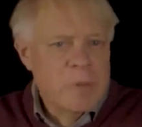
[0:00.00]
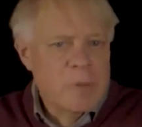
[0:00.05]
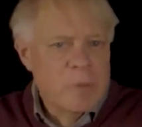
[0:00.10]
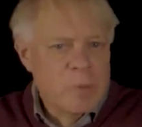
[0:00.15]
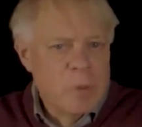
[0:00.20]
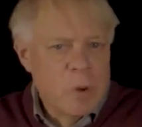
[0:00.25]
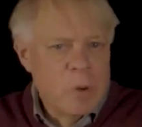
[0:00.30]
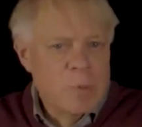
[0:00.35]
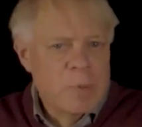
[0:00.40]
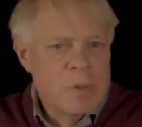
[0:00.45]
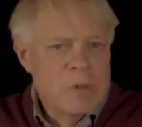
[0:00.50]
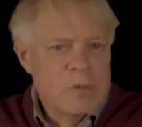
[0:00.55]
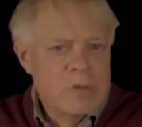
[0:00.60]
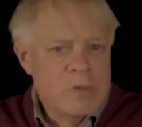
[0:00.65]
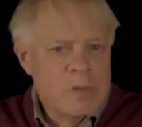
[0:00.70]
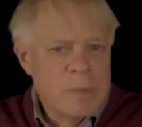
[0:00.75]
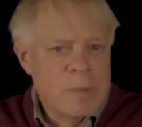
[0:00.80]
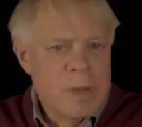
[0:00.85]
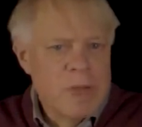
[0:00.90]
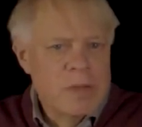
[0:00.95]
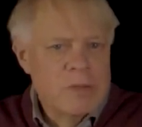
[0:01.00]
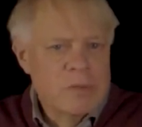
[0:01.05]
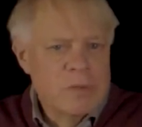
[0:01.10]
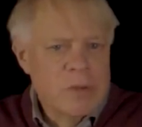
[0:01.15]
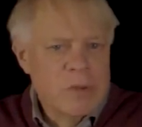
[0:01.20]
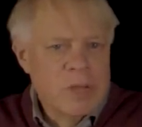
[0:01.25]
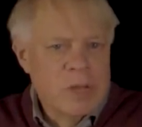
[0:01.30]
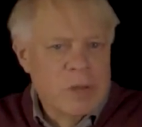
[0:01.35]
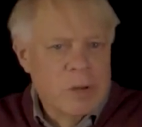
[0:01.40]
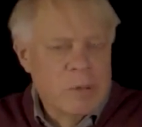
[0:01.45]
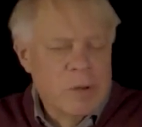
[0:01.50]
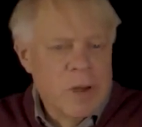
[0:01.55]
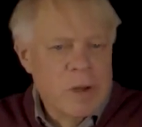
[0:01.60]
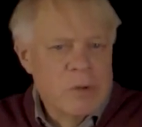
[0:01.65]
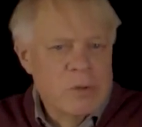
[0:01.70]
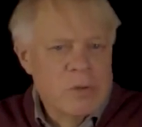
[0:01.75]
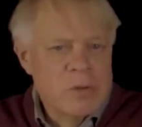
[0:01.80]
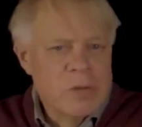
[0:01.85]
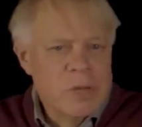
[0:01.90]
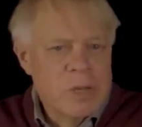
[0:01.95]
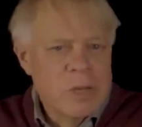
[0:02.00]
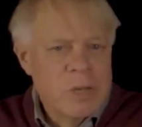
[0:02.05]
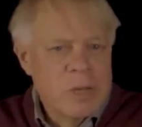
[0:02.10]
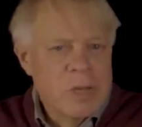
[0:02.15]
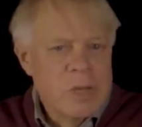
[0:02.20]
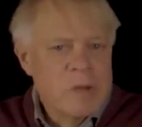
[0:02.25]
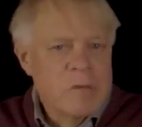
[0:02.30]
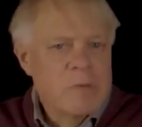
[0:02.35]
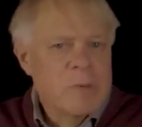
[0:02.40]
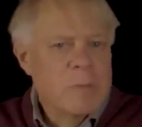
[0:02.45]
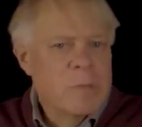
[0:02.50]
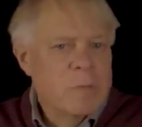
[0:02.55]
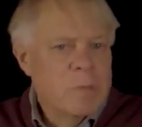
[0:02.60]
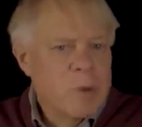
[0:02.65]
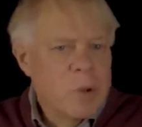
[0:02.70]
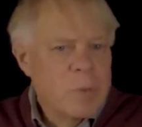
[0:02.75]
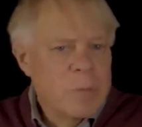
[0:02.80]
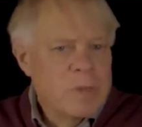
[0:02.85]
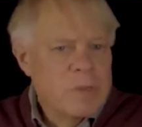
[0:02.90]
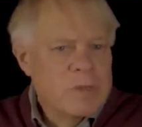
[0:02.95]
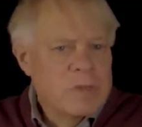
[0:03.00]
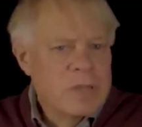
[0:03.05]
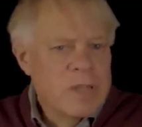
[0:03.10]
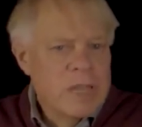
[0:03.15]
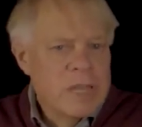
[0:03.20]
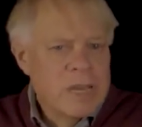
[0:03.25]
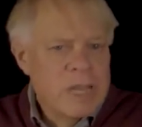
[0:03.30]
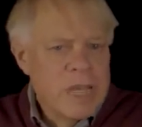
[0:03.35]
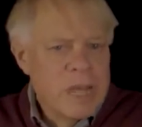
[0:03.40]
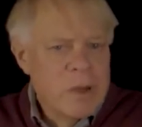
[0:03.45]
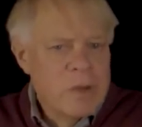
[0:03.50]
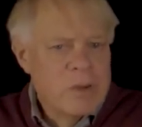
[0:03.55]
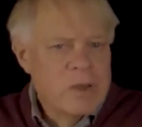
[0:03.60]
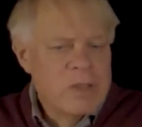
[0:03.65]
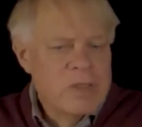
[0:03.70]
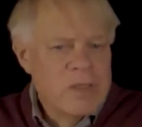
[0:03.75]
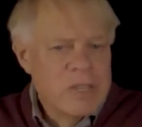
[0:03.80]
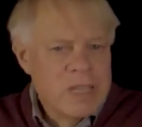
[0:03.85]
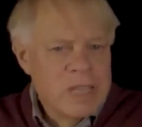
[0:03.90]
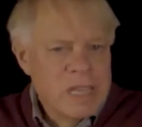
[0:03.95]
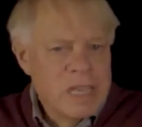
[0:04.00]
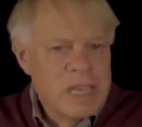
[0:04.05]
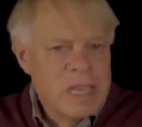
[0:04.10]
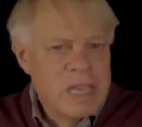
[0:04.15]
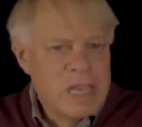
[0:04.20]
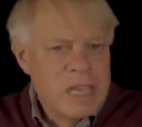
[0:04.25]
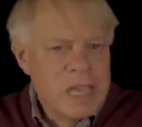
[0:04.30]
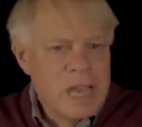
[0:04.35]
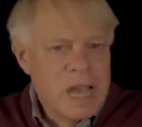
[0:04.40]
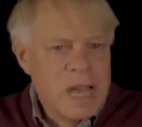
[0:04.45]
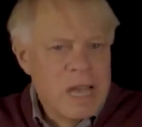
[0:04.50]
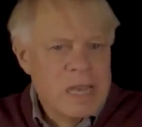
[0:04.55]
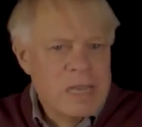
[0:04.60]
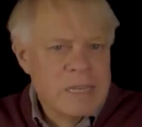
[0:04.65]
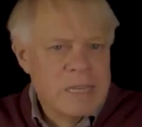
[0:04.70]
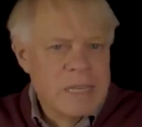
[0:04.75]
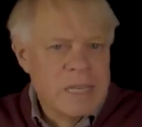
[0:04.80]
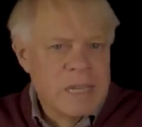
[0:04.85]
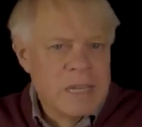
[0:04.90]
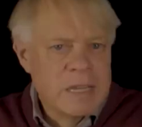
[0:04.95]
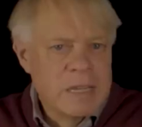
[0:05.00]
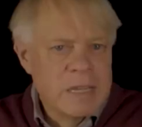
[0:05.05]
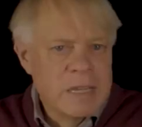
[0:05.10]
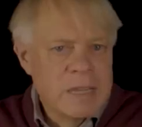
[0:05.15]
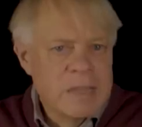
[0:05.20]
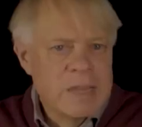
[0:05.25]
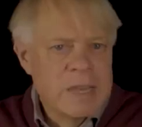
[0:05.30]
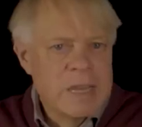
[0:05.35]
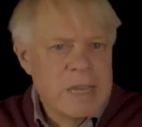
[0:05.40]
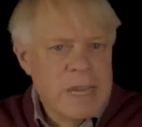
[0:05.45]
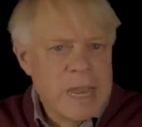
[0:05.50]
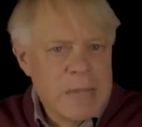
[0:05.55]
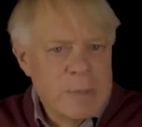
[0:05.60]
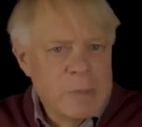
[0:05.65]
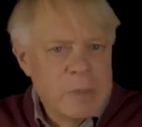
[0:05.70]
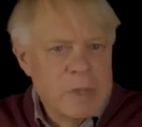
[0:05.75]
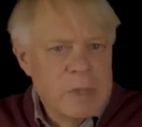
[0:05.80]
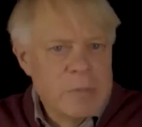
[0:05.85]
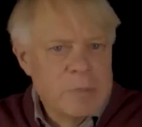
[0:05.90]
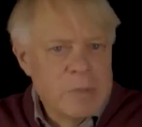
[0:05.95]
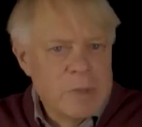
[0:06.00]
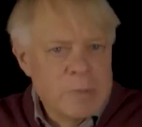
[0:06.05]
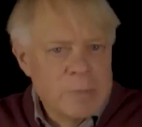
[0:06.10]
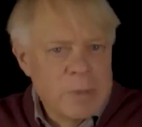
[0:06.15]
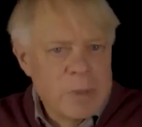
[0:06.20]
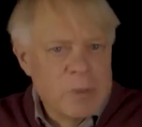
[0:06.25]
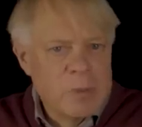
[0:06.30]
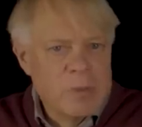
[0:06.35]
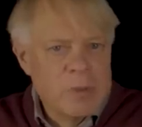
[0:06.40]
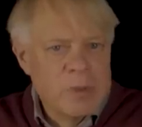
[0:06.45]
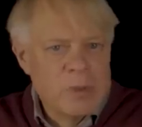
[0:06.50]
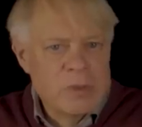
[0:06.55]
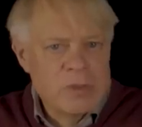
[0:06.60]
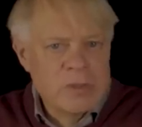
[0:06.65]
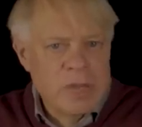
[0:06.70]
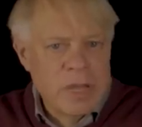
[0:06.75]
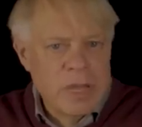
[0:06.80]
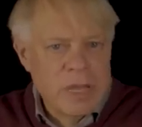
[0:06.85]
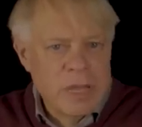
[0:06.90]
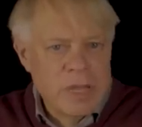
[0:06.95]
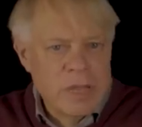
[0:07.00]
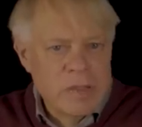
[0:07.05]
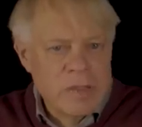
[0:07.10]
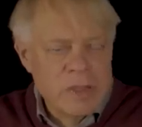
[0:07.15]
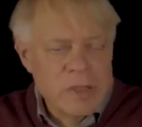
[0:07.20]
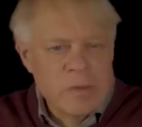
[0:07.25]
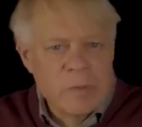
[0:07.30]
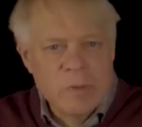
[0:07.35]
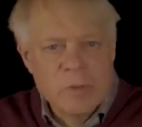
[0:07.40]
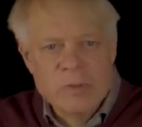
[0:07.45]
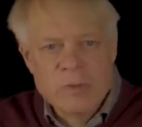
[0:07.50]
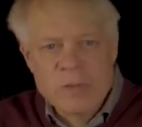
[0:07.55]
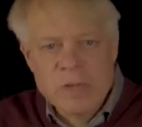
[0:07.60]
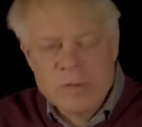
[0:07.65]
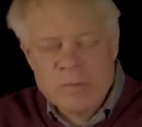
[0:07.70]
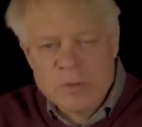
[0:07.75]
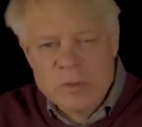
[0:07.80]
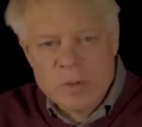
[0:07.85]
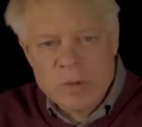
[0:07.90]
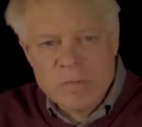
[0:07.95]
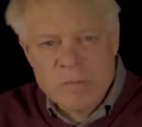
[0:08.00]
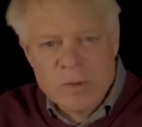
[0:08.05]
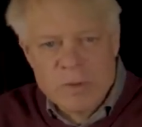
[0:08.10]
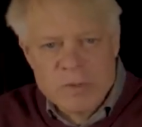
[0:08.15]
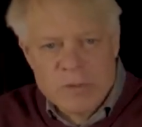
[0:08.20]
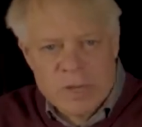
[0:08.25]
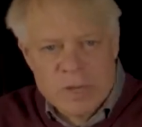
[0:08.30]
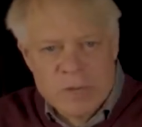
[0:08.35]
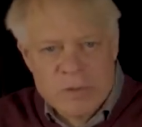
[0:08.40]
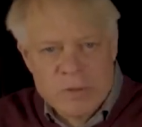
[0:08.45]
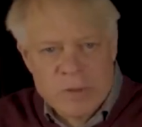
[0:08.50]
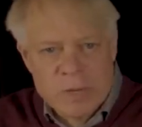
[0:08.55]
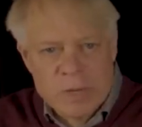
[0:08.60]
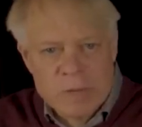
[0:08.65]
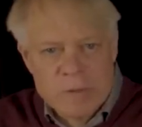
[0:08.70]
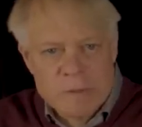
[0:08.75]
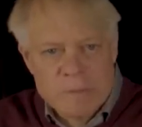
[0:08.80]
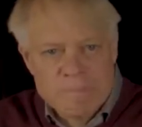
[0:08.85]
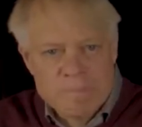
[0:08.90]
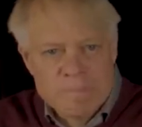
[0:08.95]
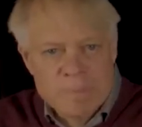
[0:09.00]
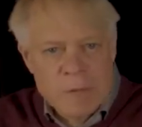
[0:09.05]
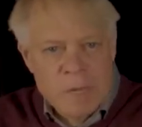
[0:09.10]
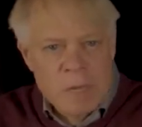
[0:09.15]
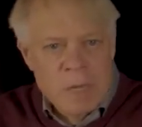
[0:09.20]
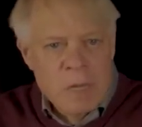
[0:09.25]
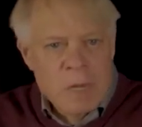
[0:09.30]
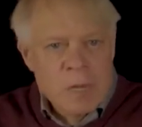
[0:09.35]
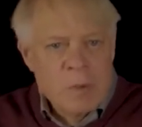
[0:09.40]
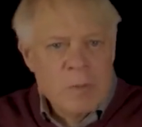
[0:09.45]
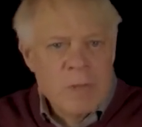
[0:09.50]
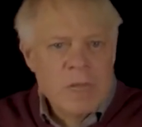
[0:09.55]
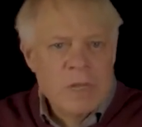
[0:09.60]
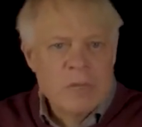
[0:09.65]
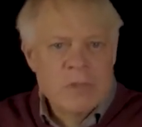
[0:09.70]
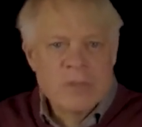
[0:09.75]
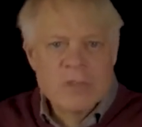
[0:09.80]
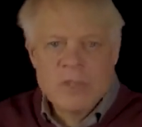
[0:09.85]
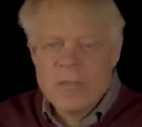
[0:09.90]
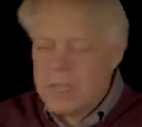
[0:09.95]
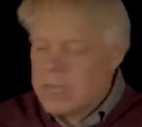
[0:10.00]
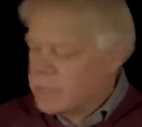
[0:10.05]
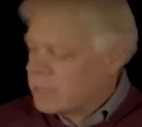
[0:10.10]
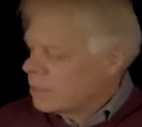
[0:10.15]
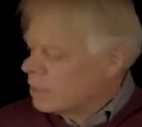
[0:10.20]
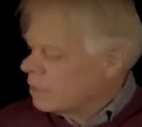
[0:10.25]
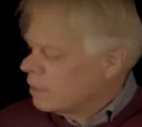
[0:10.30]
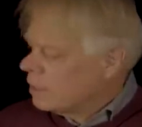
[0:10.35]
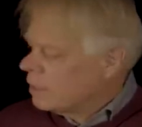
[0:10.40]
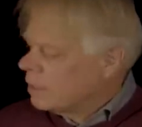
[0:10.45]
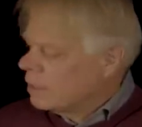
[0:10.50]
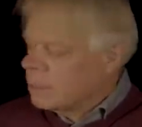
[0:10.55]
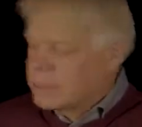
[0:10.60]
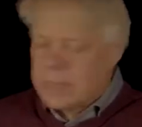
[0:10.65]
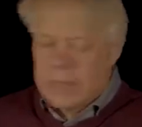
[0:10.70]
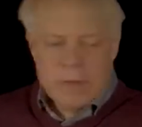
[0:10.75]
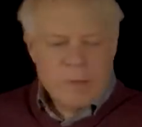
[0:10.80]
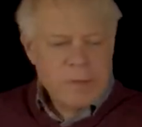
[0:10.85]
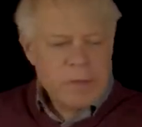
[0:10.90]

the Roman semicircular arch, from the Romans they inherited the key idea that enabled them to build their stunning cathedrals that have stood for centuries. We can see it in